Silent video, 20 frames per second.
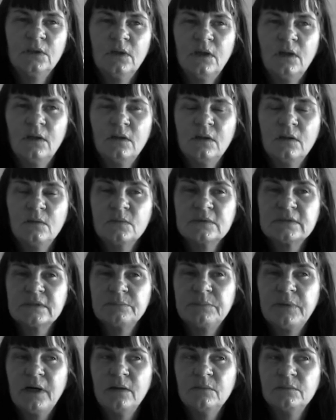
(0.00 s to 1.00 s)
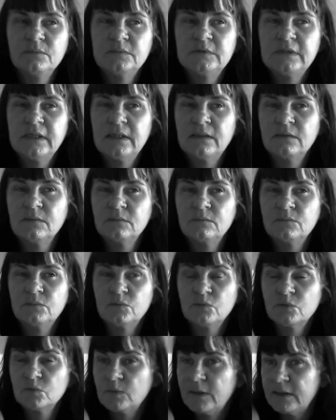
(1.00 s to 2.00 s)
And there was a pub down on
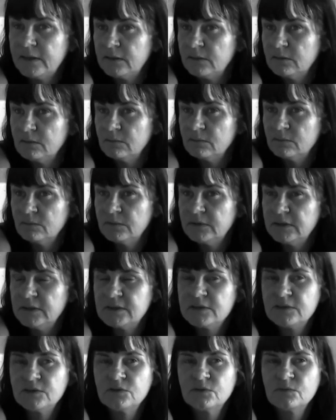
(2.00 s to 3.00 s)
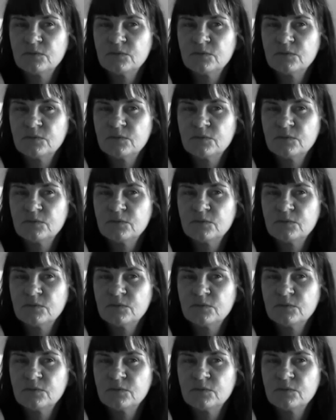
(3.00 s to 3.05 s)
Broadway we used to do.